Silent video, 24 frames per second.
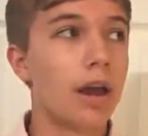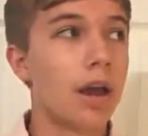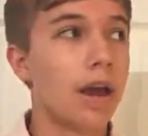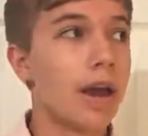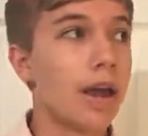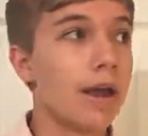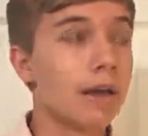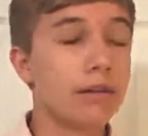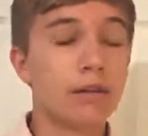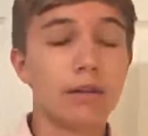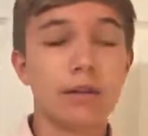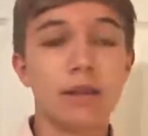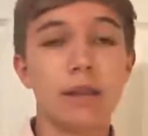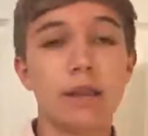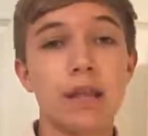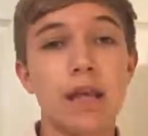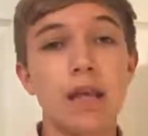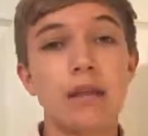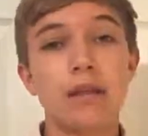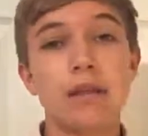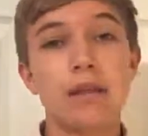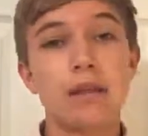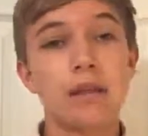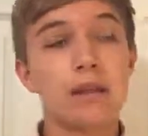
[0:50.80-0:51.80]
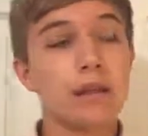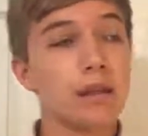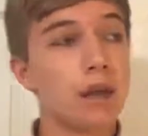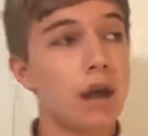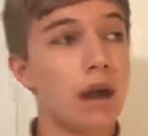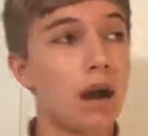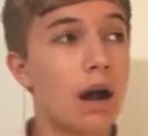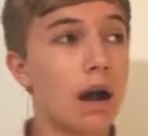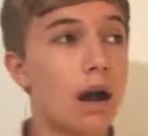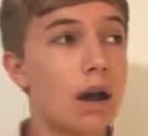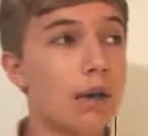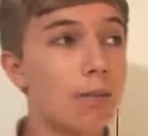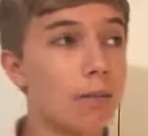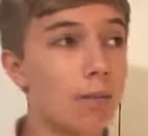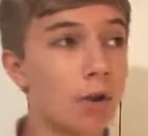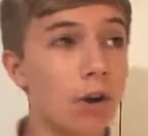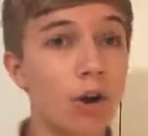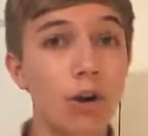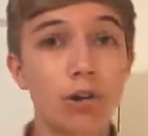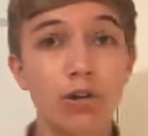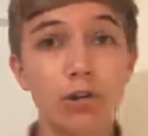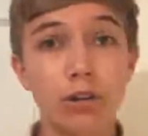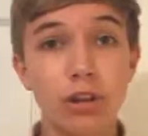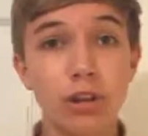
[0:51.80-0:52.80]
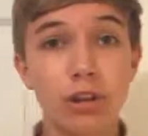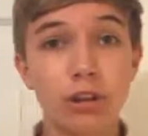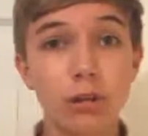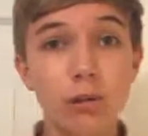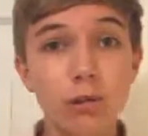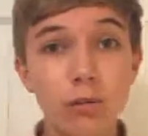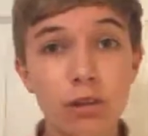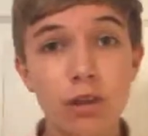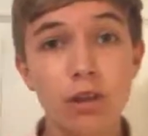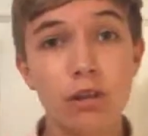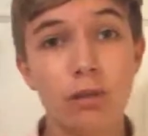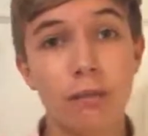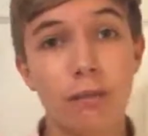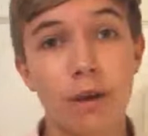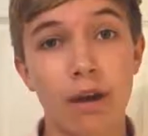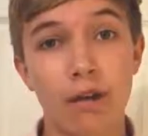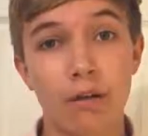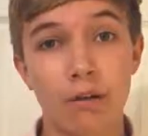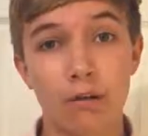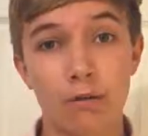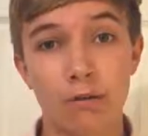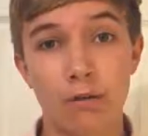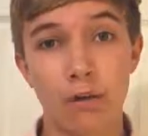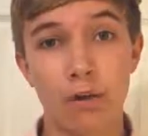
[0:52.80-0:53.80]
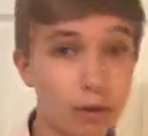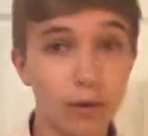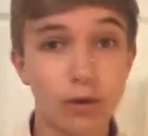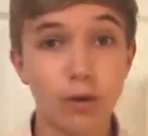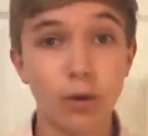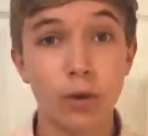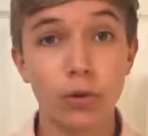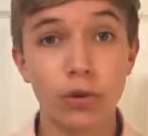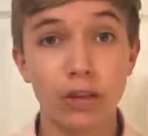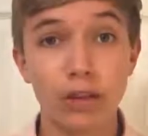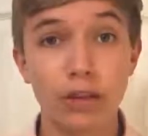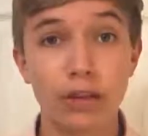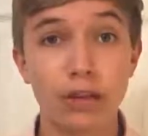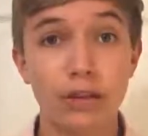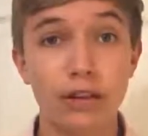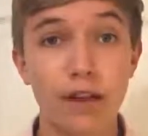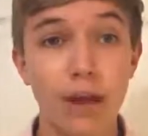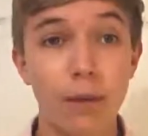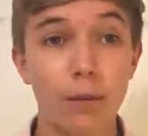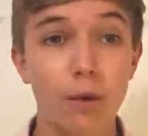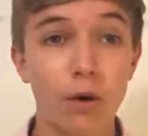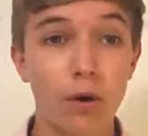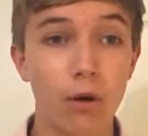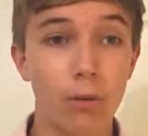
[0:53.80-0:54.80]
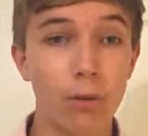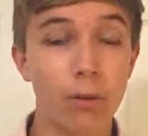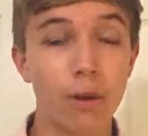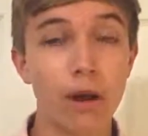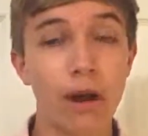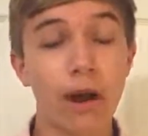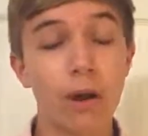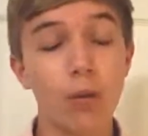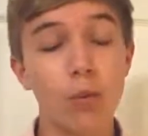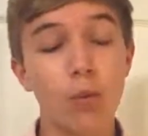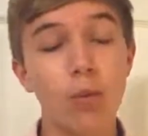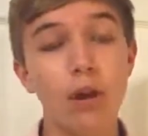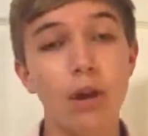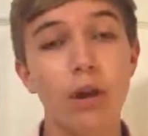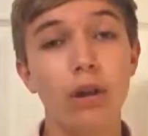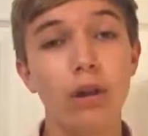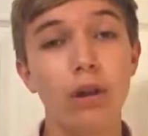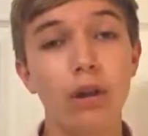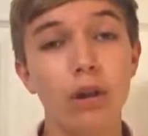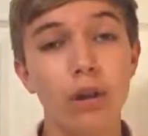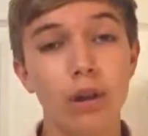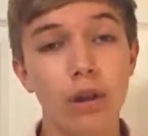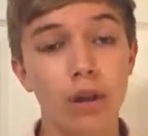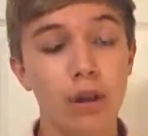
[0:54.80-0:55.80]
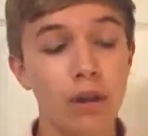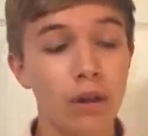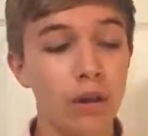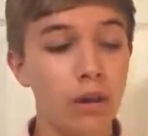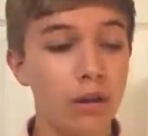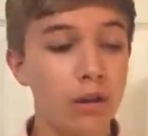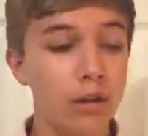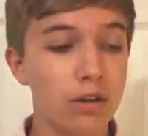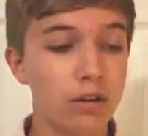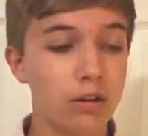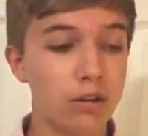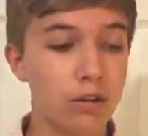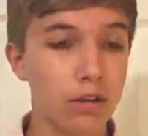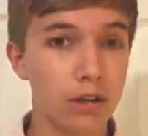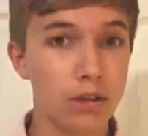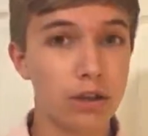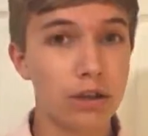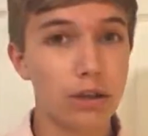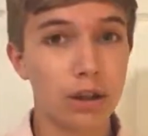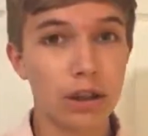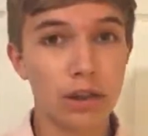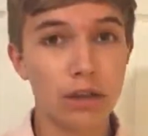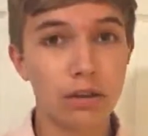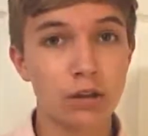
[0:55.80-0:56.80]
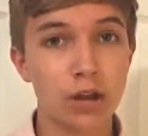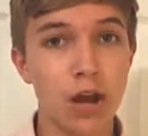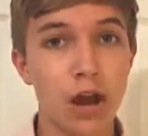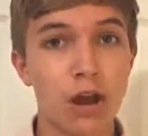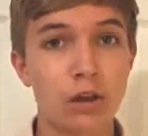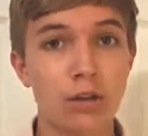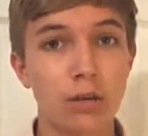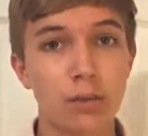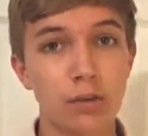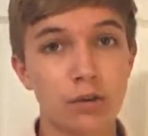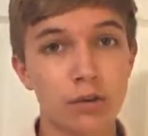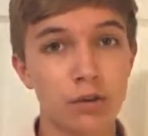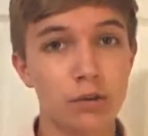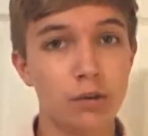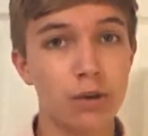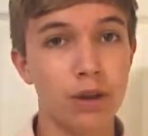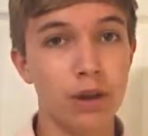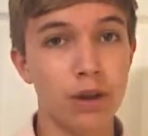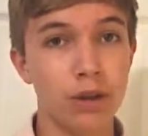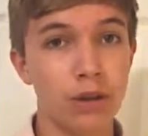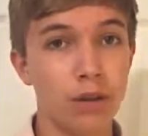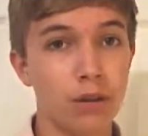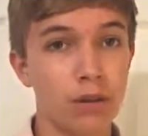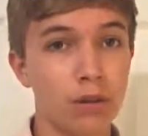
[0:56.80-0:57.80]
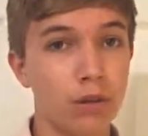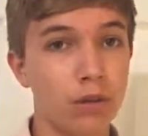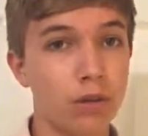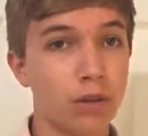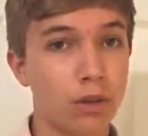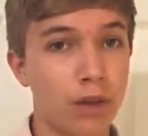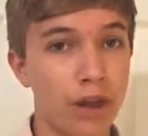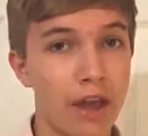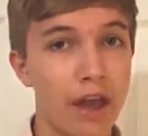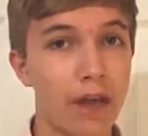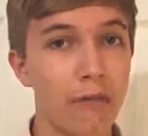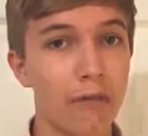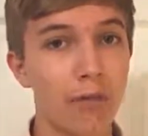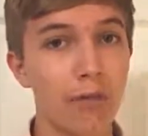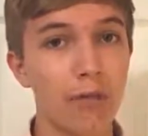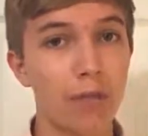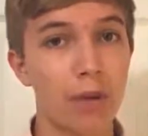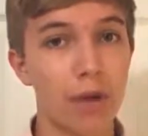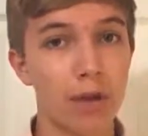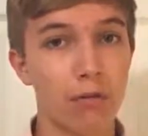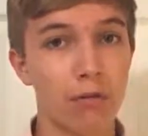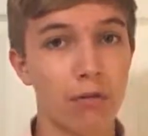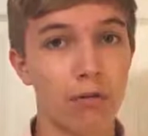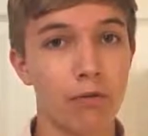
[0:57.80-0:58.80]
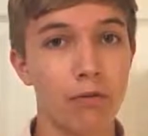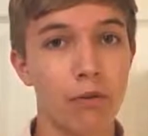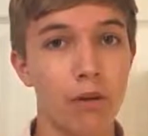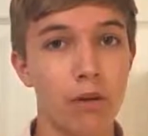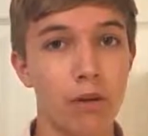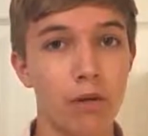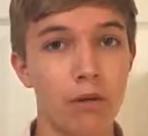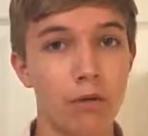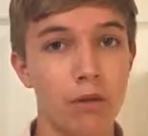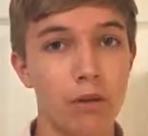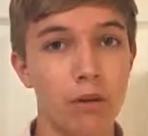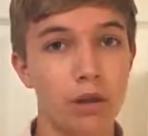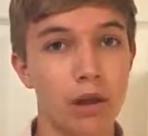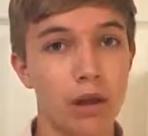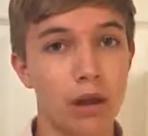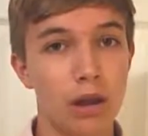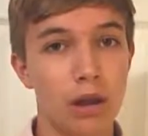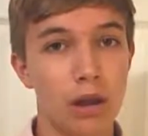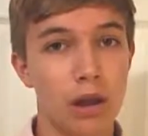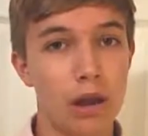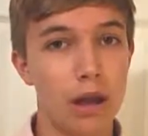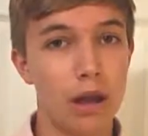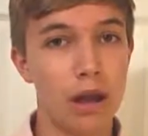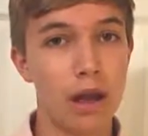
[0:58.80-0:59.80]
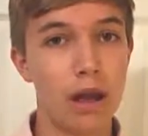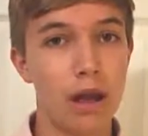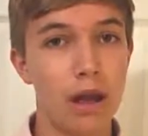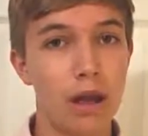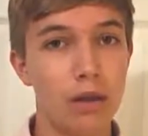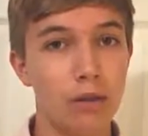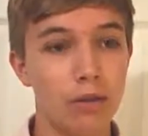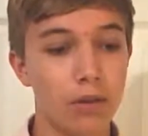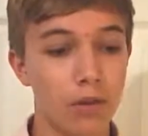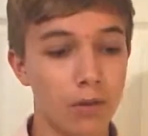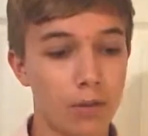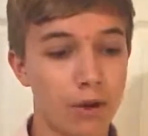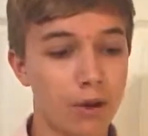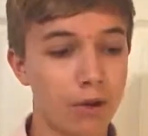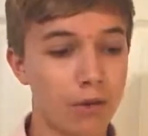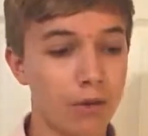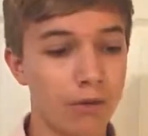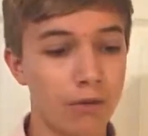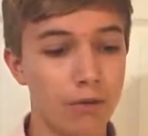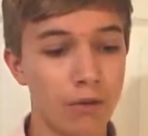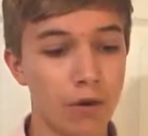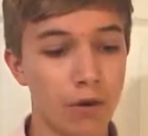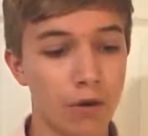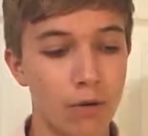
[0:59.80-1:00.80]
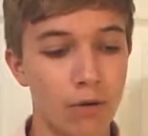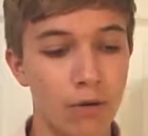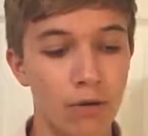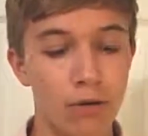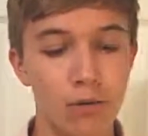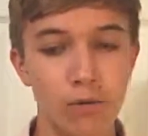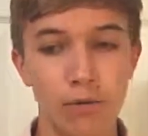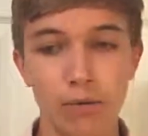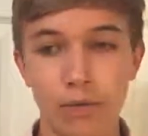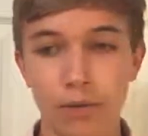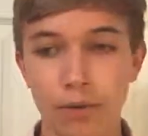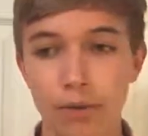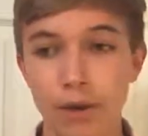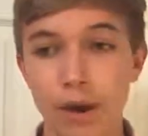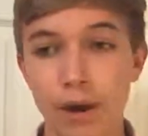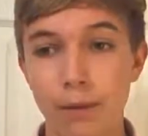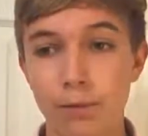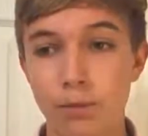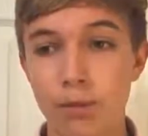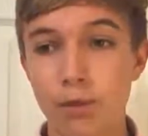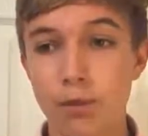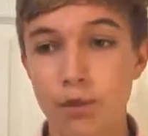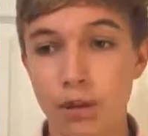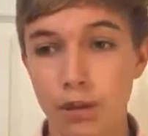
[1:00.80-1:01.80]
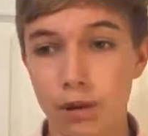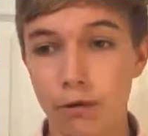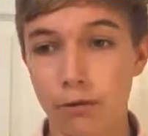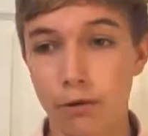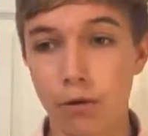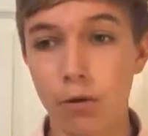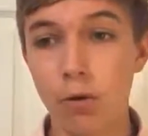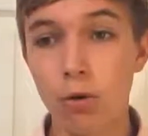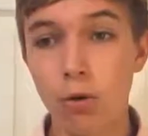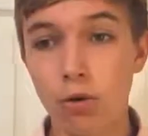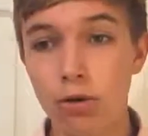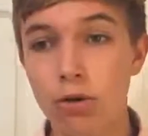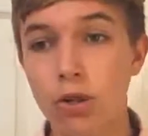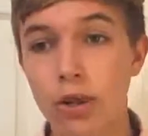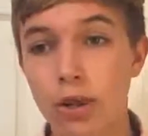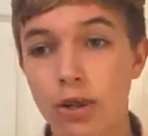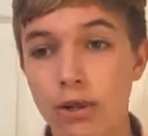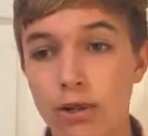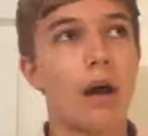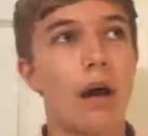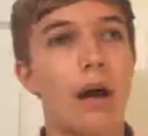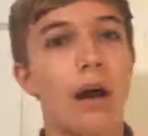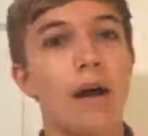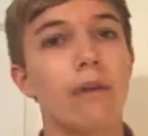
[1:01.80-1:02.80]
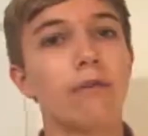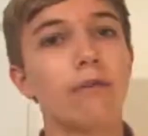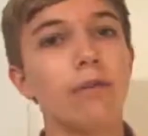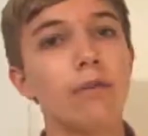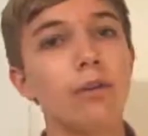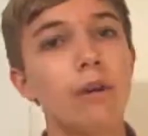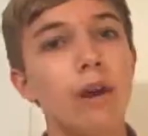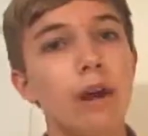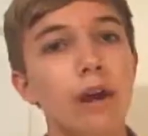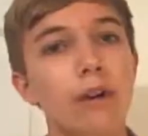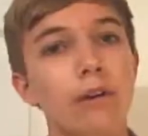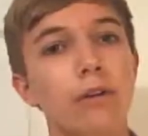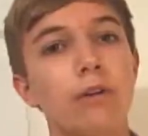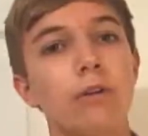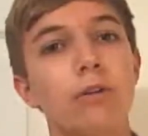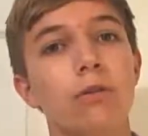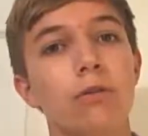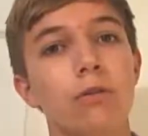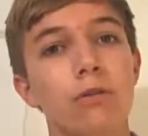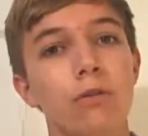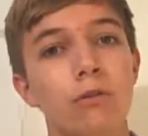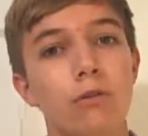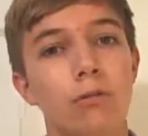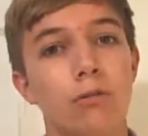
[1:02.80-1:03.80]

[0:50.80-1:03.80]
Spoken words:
And since I'm currently using the microphone, I don't need to demo it, but I will just like toggle between the camera microphone and the microphone that I'm using to record this. After I do